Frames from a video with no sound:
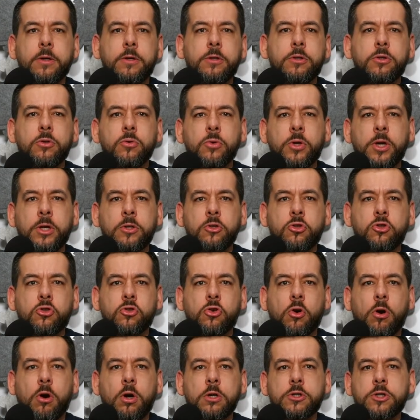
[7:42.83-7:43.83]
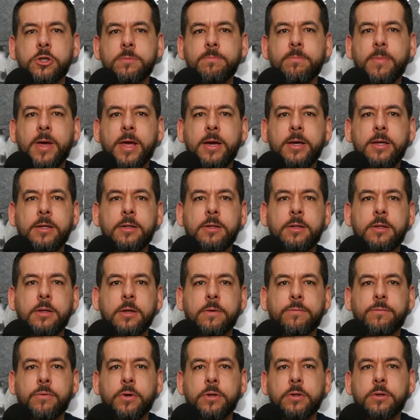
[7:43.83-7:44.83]
you can charge in many
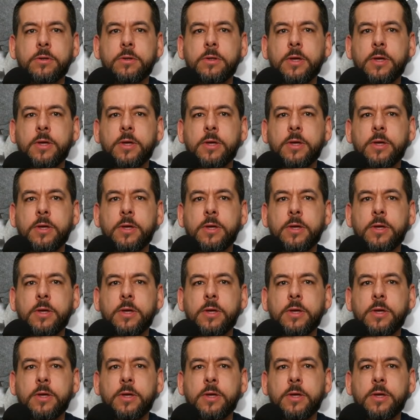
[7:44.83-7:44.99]
different